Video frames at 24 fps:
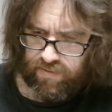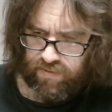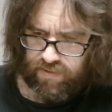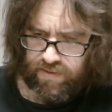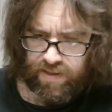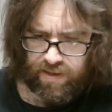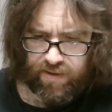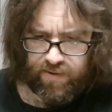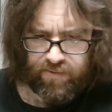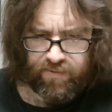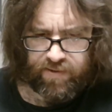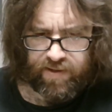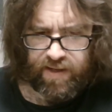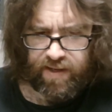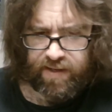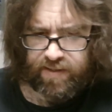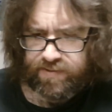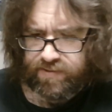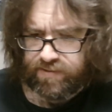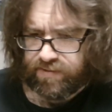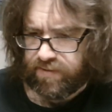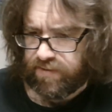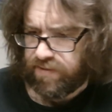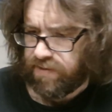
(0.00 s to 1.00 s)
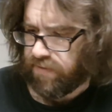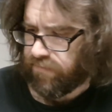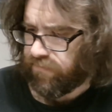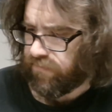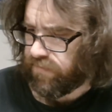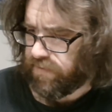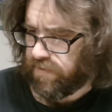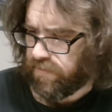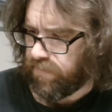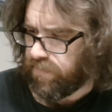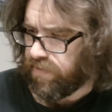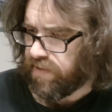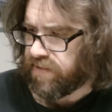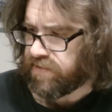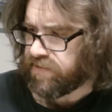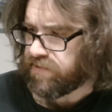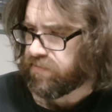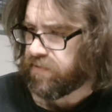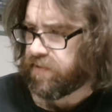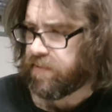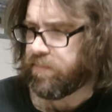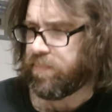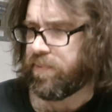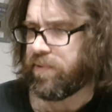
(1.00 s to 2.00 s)
We got to start off with the best
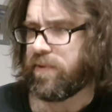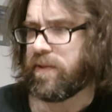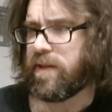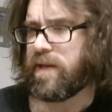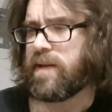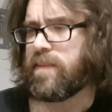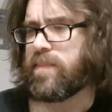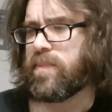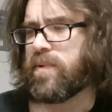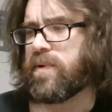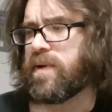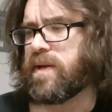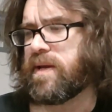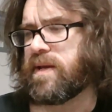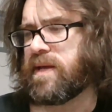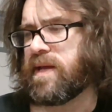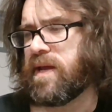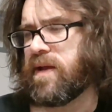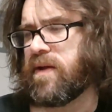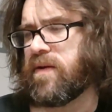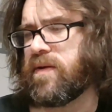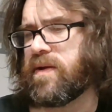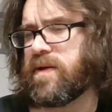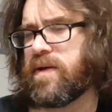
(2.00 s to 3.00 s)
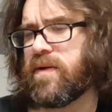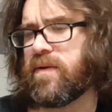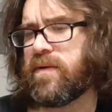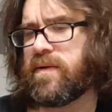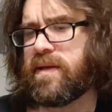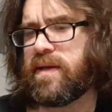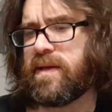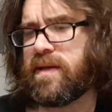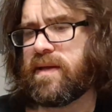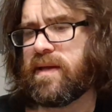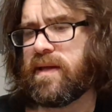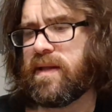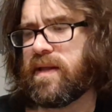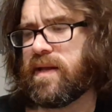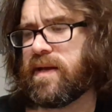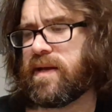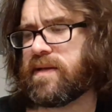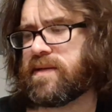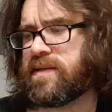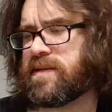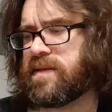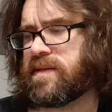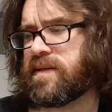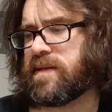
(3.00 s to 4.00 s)
one, Playboy Karaoke
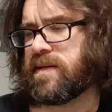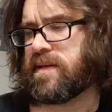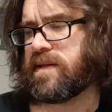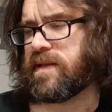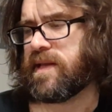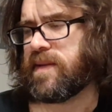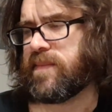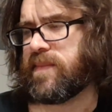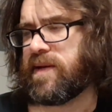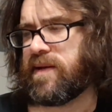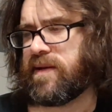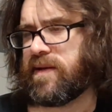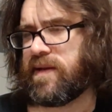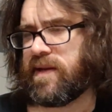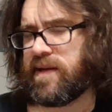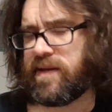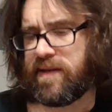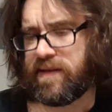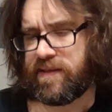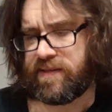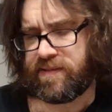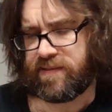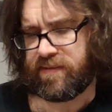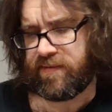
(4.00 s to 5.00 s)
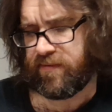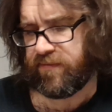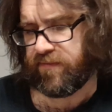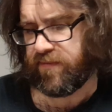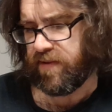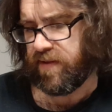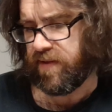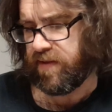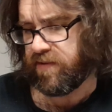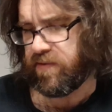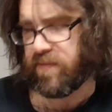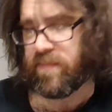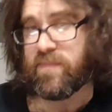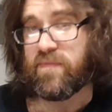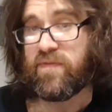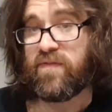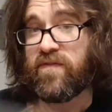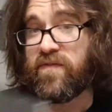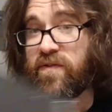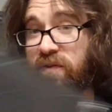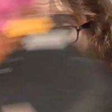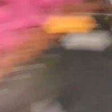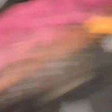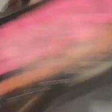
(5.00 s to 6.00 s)
Collection, Limited Edition, Volume
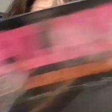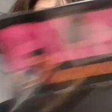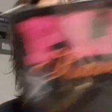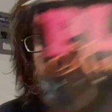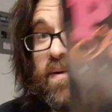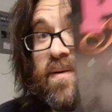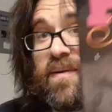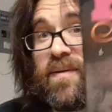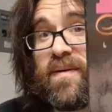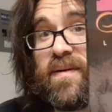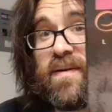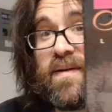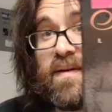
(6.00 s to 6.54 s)
4.